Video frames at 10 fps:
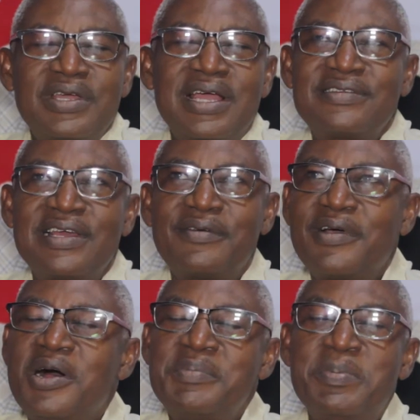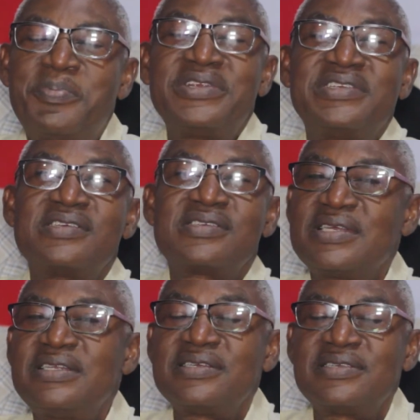You can tell them, oh, I'm a British
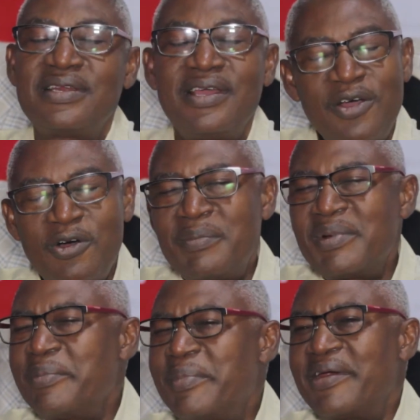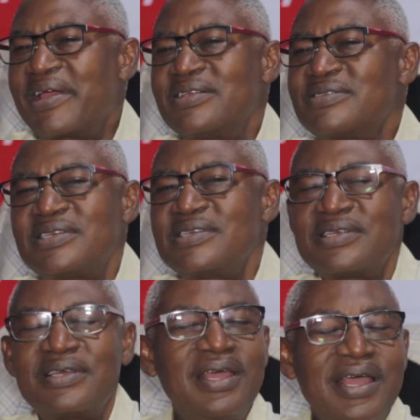citizen, or I'm an American
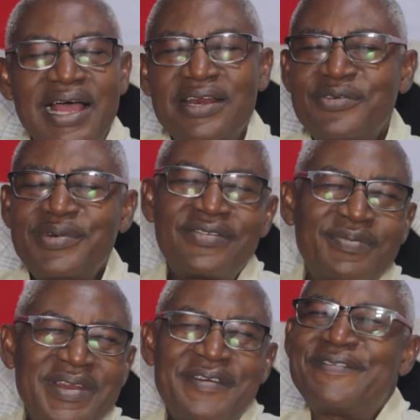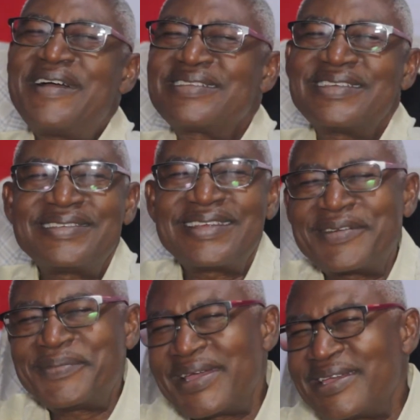citizen, and the rest. But the fact is
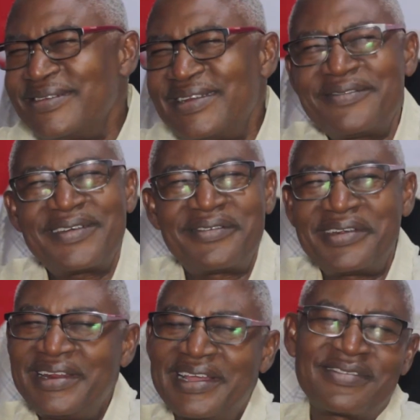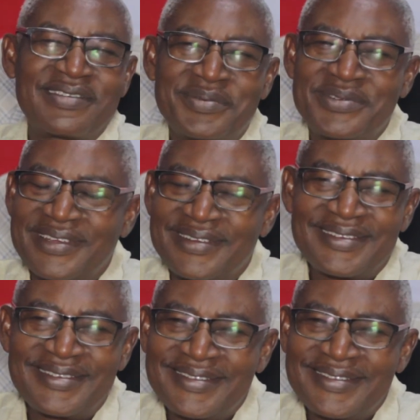that, man, you never really accepted.